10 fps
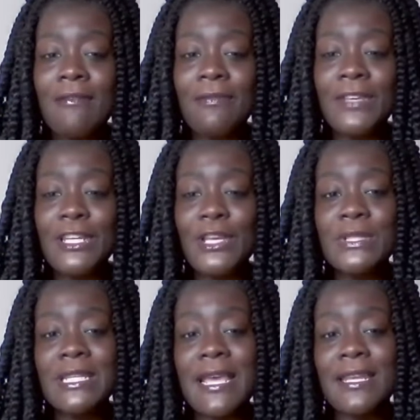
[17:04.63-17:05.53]

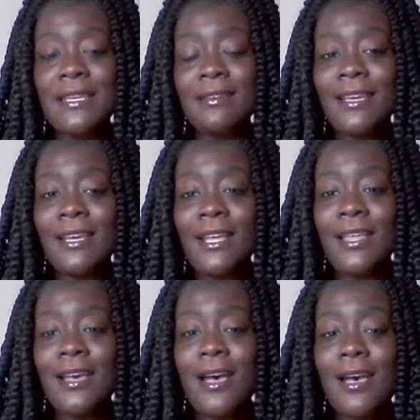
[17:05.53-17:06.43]
videos letting
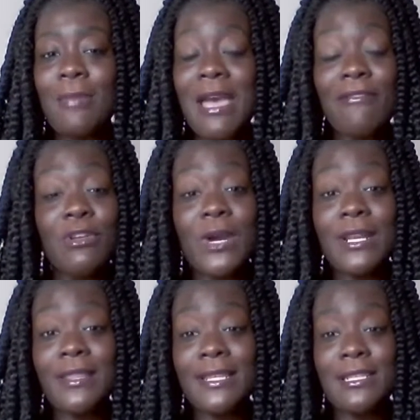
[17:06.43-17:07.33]

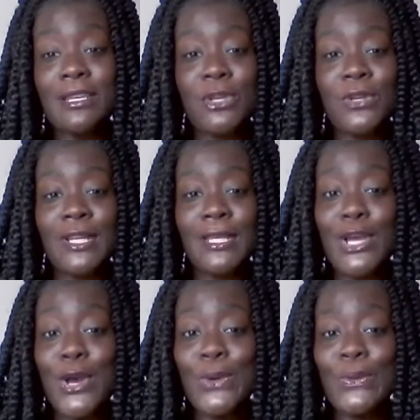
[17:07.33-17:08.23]
everyone in this community
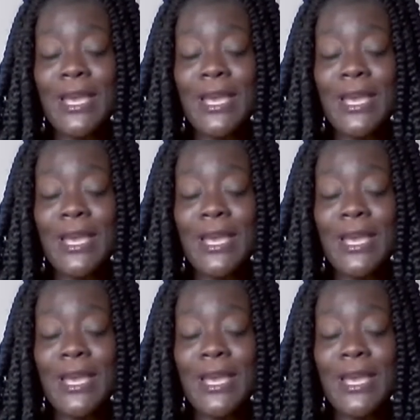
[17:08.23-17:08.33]
know